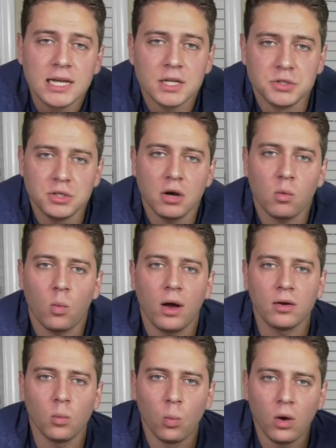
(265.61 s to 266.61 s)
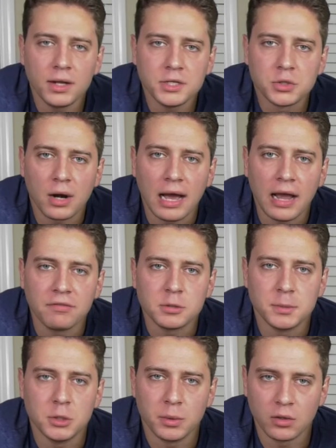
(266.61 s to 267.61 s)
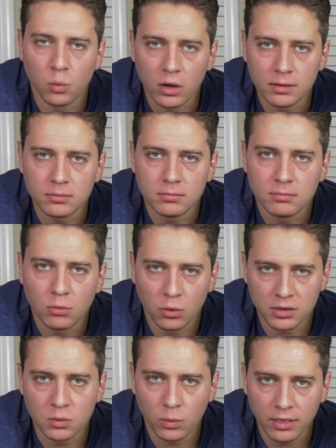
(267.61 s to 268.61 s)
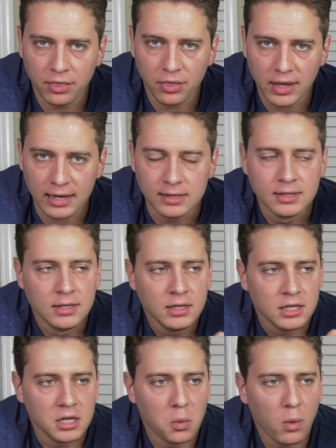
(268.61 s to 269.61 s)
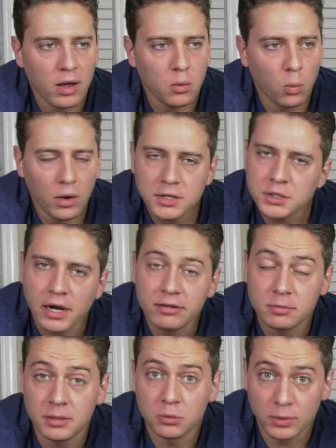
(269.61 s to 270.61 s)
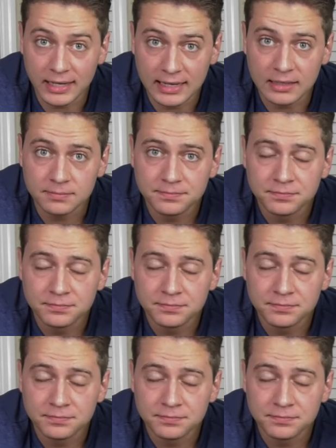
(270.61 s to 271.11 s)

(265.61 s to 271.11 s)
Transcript: is you don't want one drive to be doing one more than one thing. You want one drive to be reading,